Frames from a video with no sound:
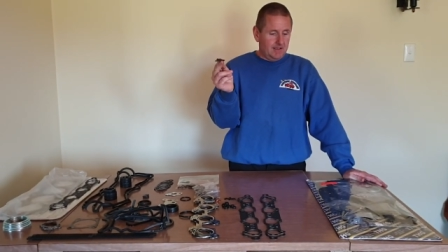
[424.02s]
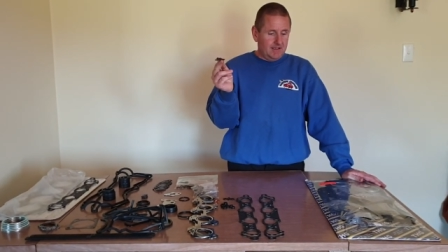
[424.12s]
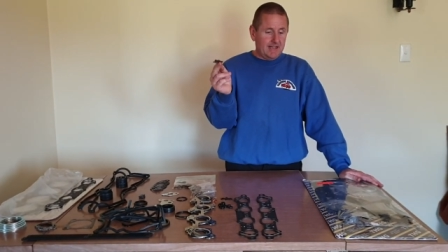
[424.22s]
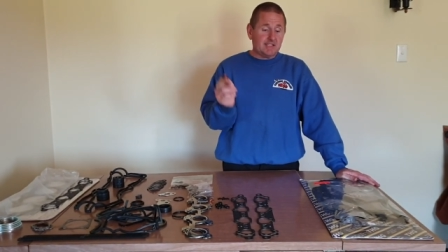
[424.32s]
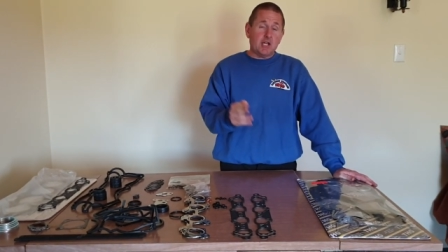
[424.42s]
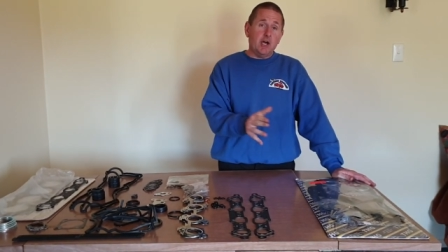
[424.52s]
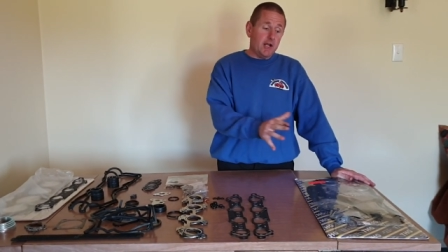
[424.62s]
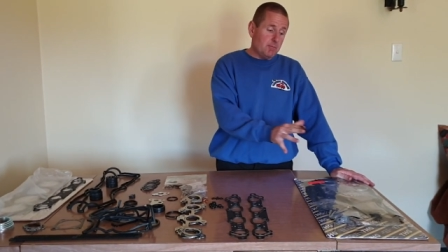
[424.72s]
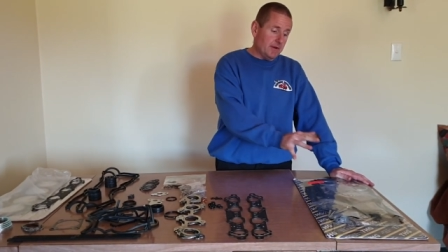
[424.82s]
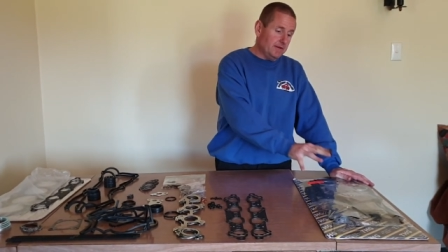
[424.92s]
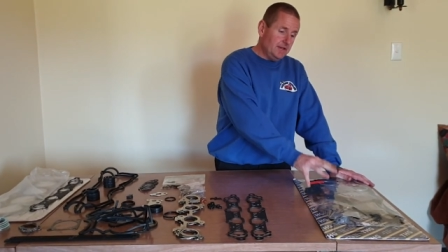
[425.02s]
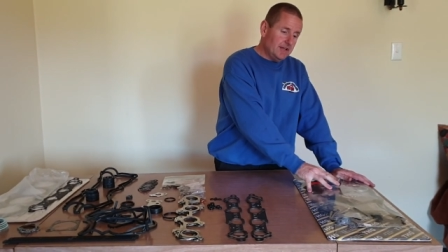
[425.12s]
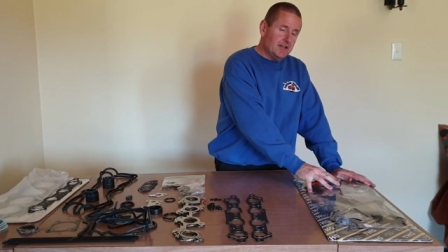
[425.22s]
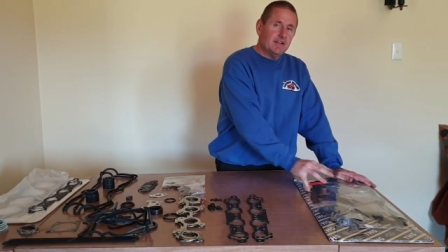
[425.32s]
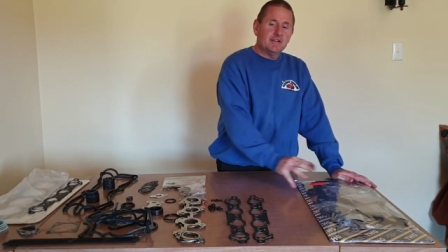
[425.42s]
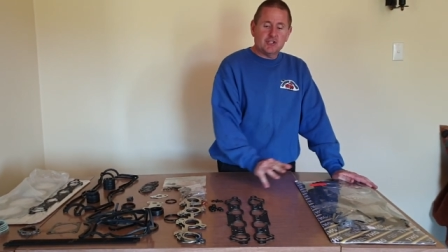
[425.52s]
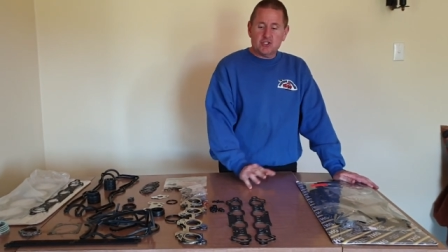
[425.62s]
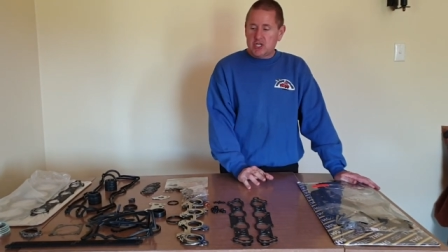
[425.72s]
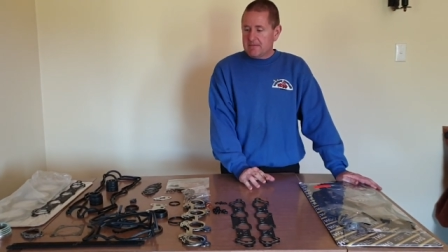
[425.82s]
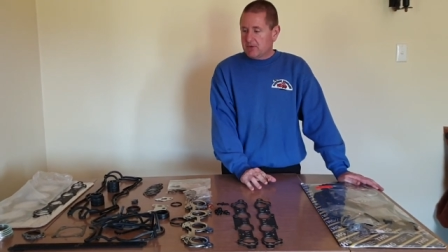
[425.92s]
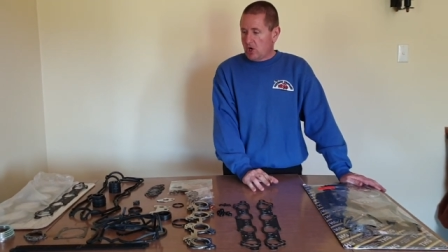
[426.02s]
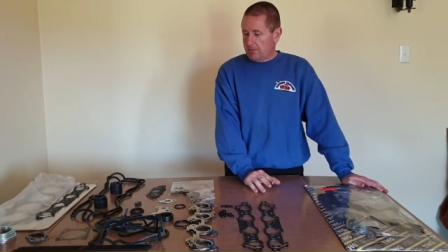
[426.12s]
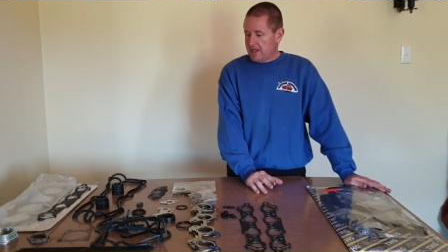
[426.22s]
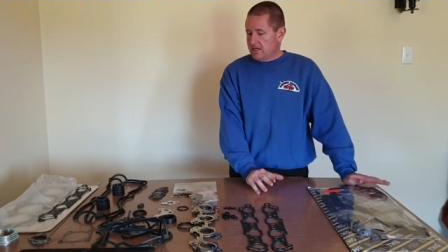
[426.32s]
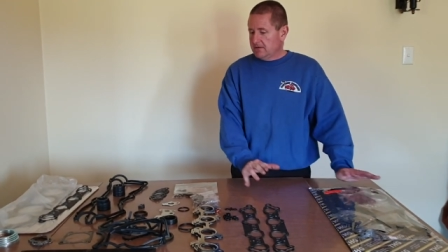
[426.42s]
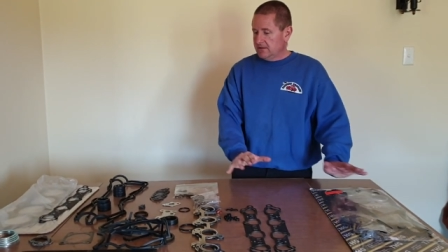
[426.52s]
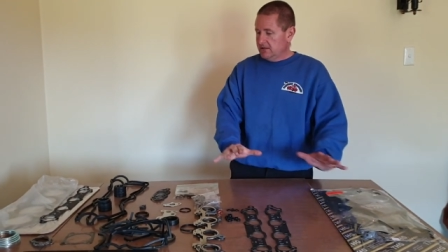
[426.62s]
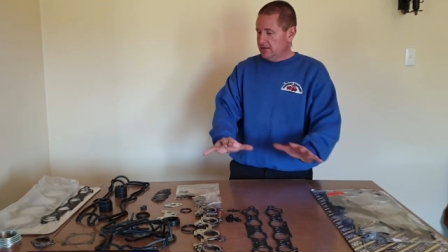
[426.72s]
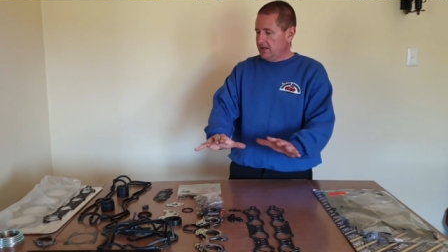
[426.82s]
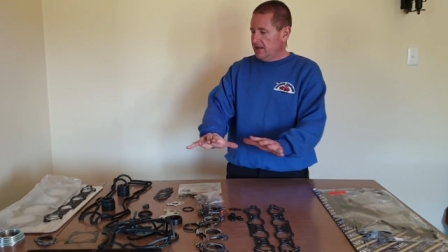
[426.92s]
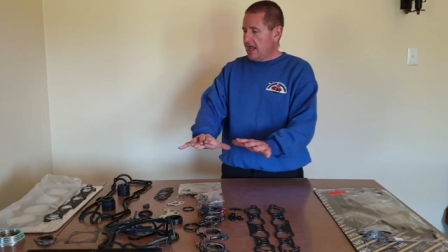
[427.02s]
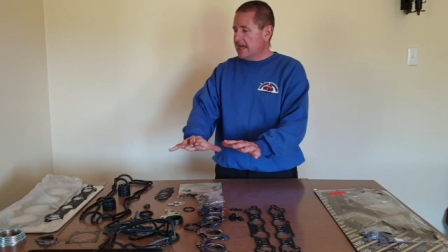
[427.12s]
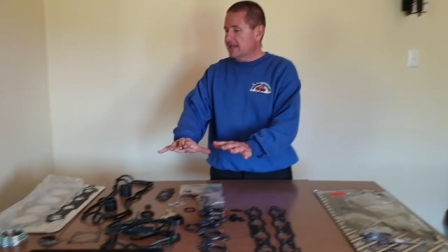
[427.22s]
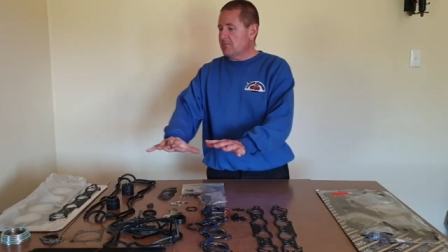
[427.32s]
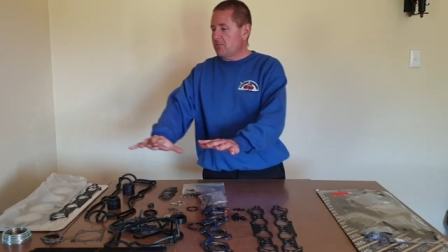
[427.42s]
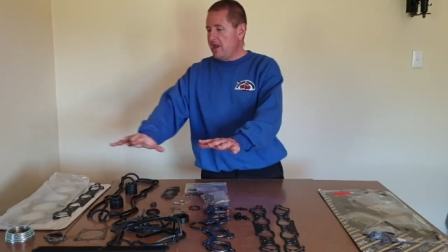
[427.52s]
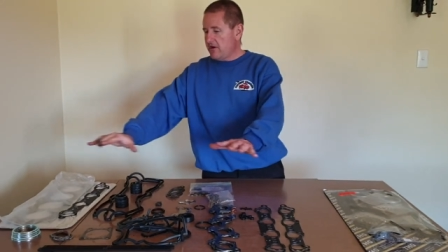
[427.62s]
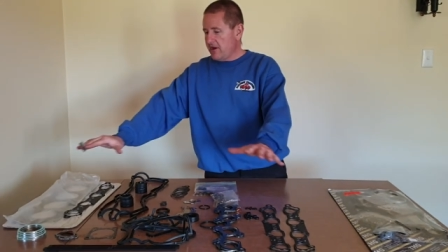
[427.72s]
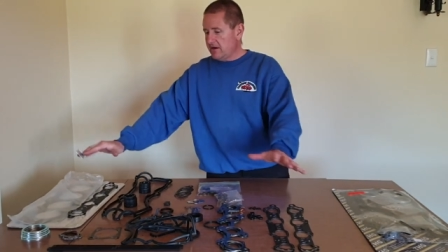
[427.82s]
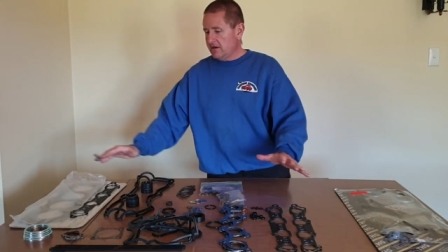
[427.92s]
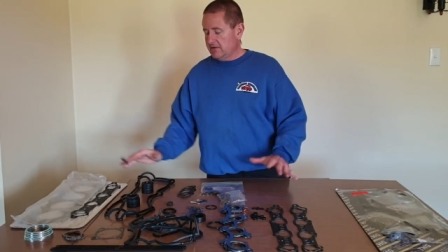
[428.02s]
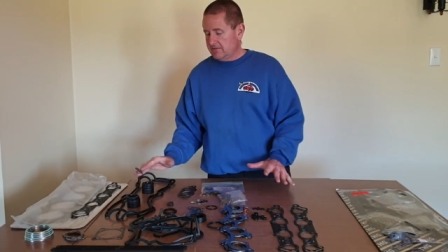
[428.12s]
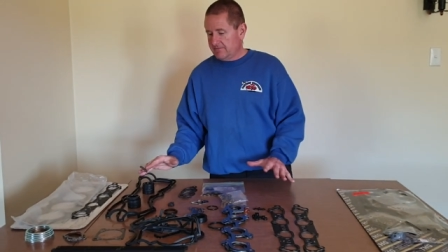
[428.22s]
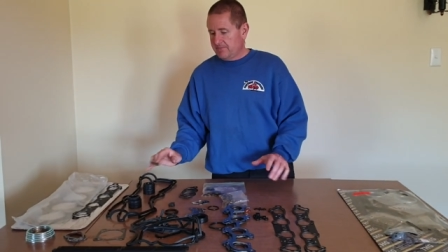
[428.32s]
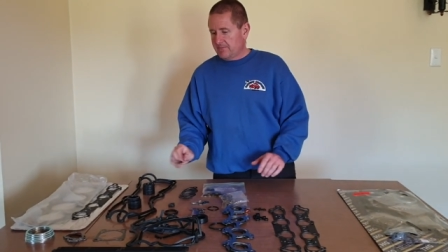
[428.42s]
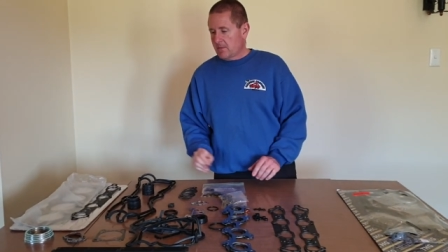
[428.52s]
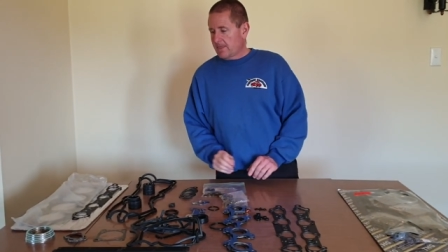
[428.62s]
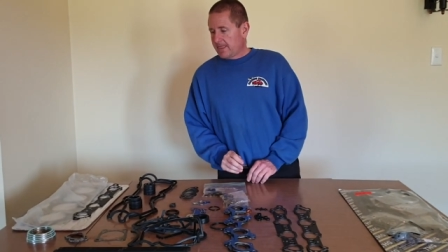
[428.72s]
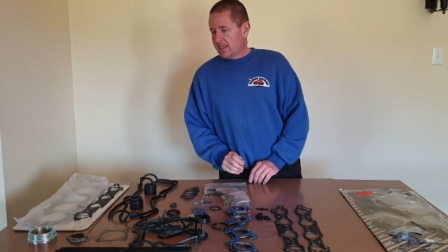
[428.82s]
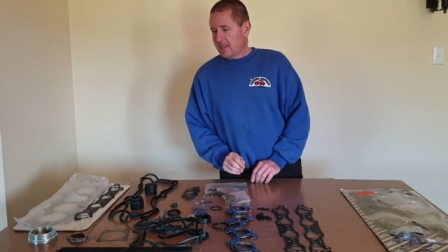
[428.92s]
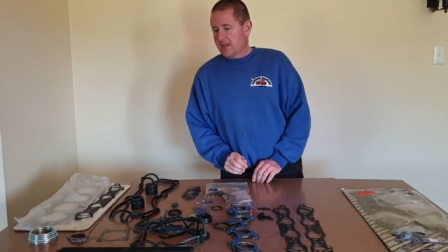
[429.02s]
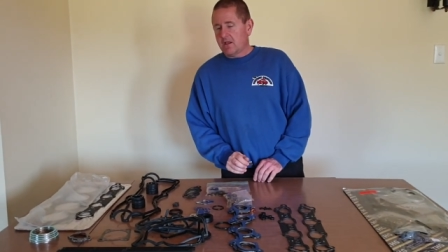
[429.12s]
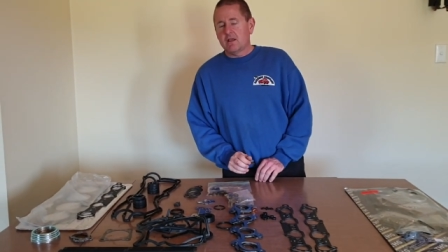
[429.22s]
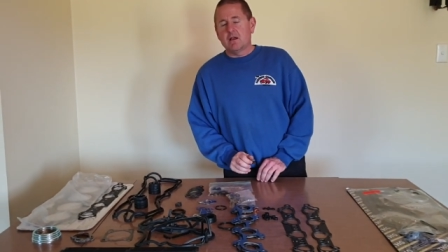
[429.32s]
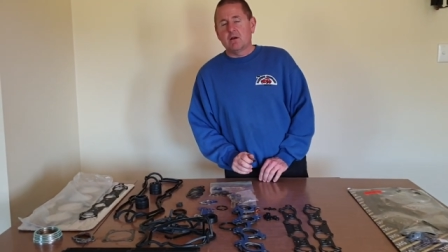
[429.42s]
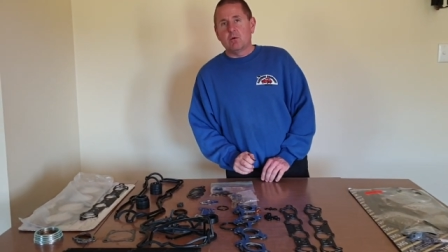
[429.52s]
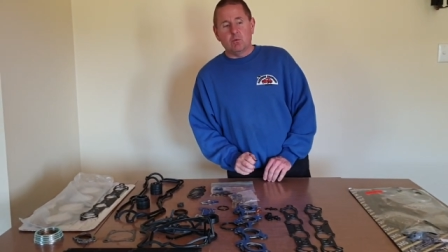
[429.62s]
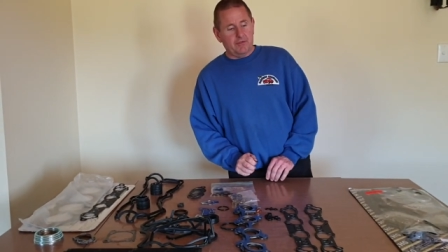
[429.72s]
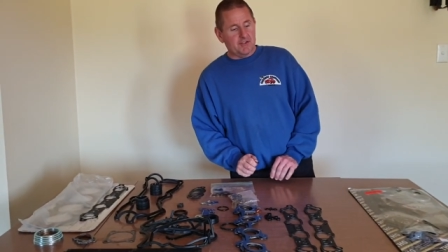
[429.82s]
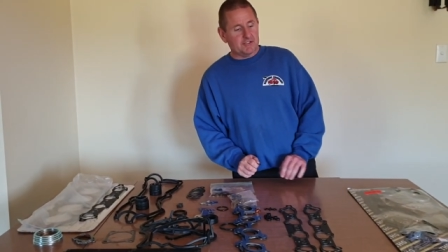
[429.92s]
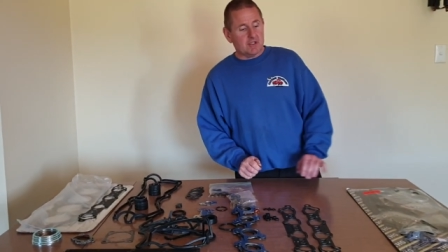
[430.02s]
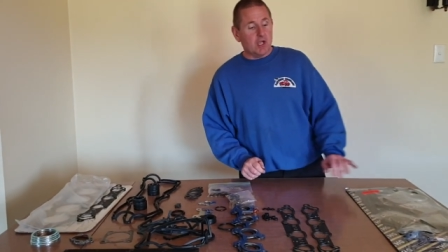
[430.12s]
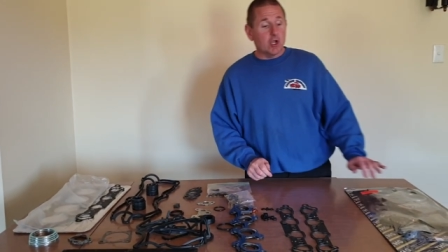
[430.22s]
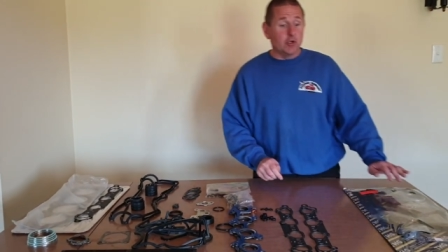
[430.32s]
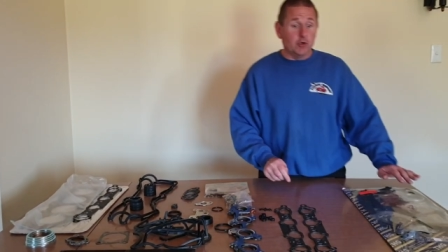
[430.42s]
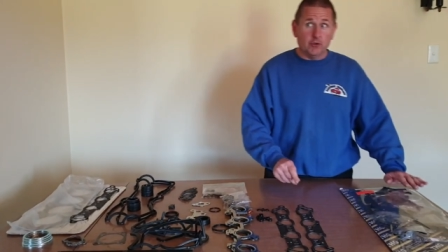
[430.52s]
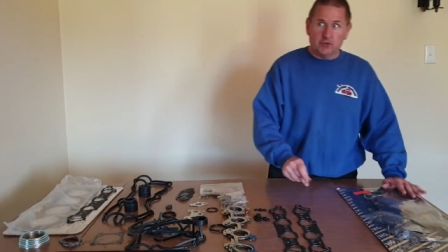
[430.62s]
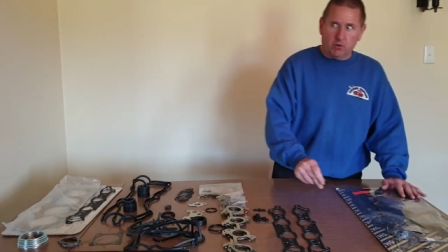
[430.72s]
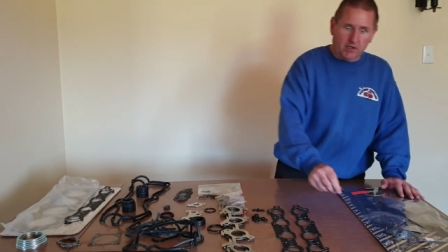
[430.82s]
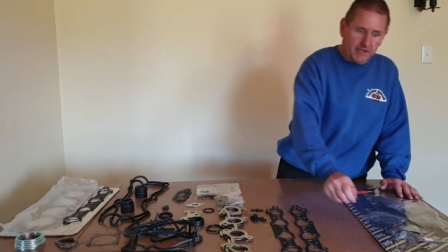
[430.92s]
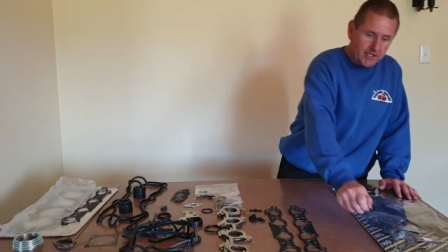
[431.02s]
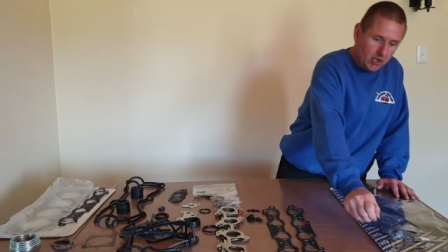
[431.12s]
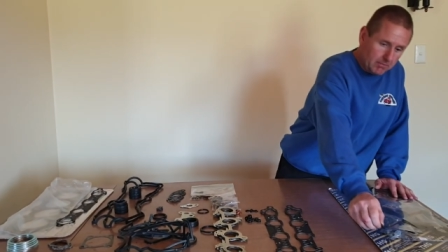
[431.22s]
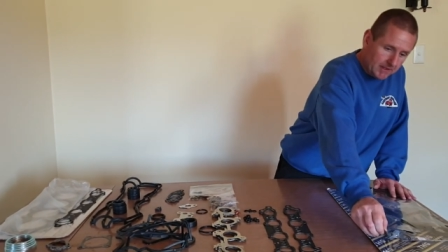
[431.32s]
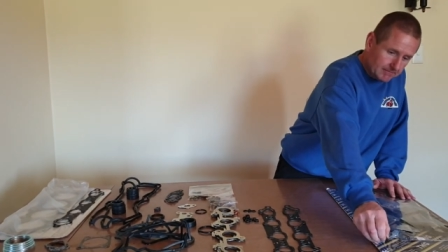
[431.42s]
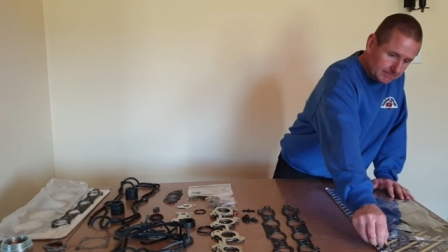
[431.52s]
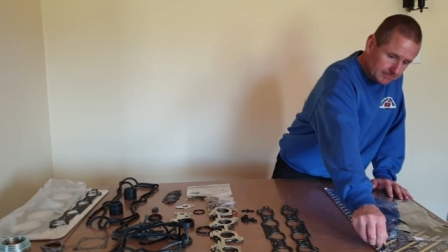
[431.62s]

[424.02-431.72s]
Let's cut open this cheap copy and compare it with this good quality copy.